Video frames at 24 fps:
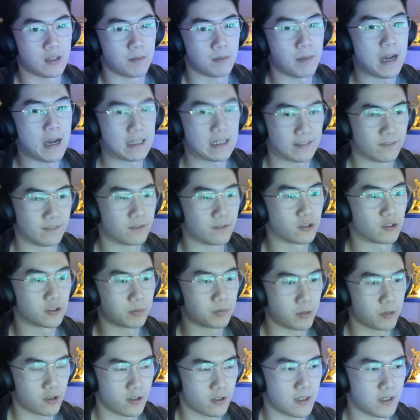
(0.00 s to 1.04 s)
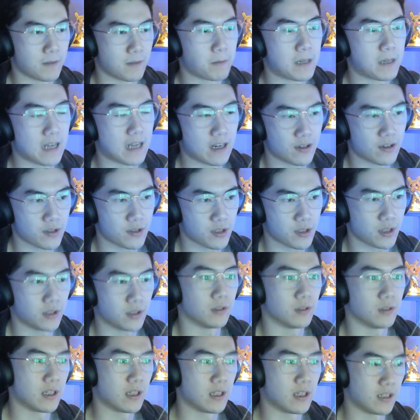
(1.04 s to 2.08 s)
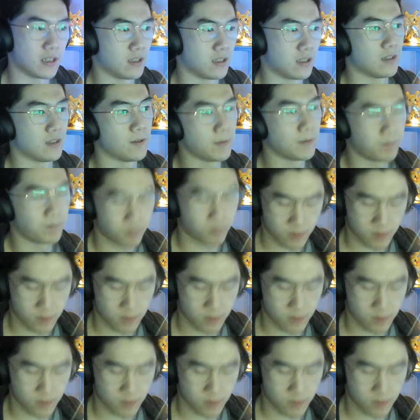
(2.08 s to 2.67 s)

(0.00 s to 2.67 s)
back and forth between the piano solo and then the